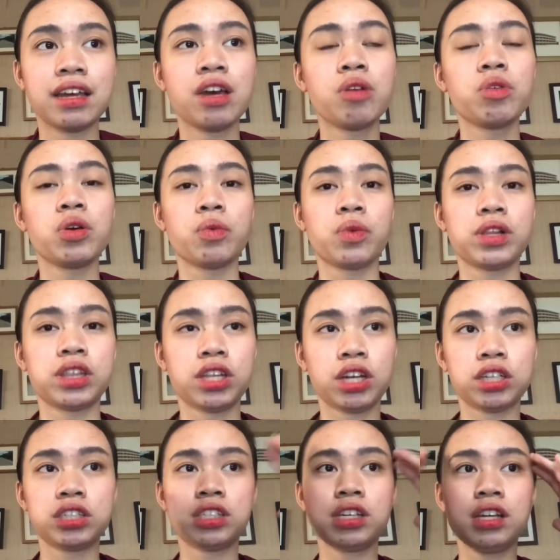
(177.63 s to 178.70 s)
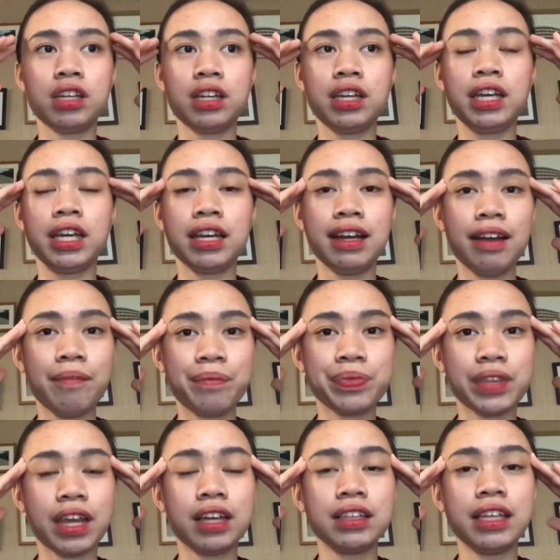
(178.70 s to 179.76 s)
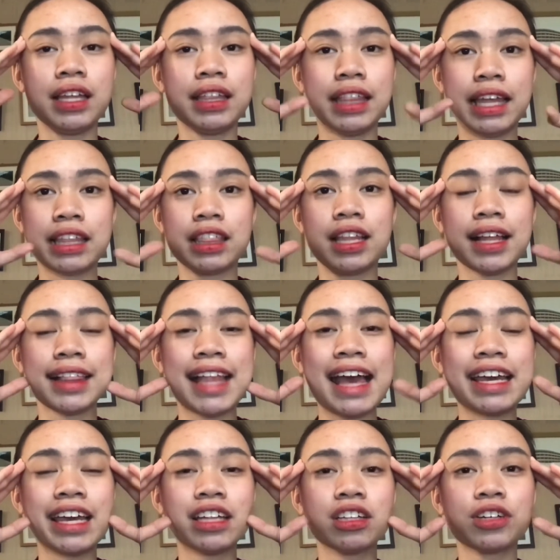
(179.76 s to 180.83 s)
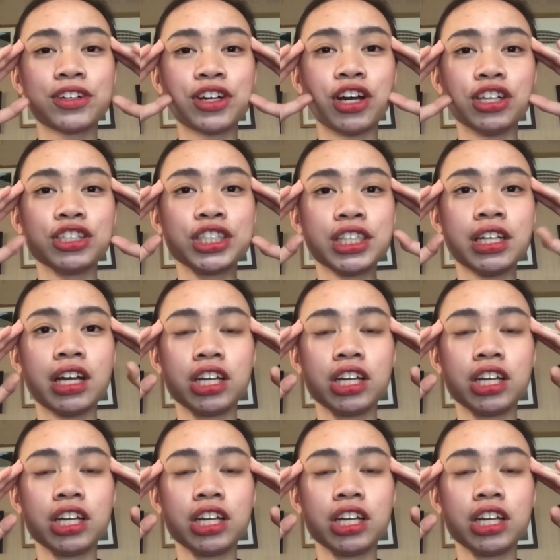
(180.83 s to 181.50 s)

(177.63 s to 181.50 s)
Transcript: We will touch here and then let the client crunch their